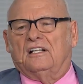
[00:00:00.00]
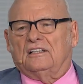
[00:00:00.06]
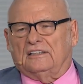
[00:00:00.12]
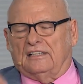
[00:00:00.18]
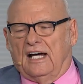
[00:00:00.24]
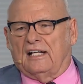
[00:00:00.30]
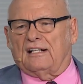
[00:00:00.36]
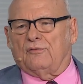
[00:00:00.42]

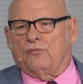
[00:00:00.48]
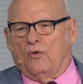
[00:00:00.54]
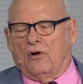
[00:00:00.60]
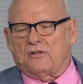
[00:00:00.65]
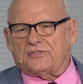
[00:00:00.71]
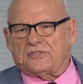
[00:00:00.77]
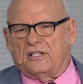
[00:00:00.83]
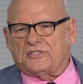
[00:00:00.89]
not of
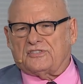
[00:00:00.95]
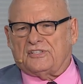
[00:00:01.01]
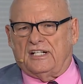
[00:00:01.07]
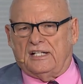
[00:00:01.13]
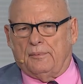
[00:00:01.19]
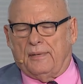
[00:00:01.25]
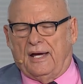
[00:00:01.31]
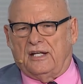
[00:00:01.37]
works, lest
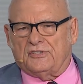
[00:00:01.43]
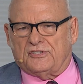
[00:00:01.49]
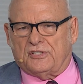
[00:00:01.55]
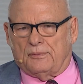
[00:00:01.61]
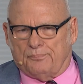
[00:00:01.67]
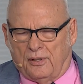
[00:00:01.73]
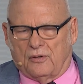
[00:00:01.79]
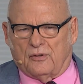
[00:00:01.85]
any man
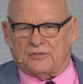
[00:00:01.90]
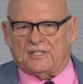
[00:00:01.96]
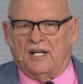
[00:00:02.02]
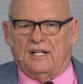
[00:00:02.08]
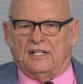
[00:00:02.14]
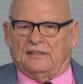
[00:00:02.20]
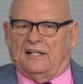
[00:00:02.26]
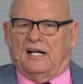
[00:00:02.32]
should boast,
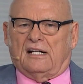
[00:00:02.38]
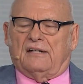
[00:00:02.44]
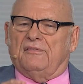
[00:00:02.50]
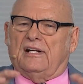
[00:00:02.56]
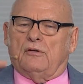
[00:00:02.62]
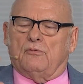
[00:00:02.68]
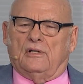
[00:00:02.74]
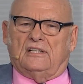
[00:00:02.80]
not of
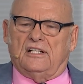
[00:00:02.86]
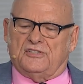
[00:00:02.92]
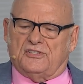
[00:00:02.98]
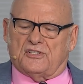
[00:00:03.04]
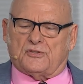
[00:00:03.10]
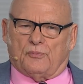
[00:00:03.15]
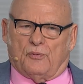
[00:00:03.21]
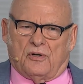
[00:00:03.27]
any
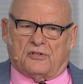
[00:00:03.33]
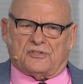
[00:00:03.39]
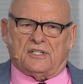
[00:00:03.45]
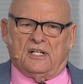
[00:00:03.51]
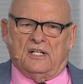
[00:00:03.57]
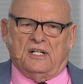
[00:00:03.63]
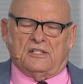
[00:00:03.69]
religious works.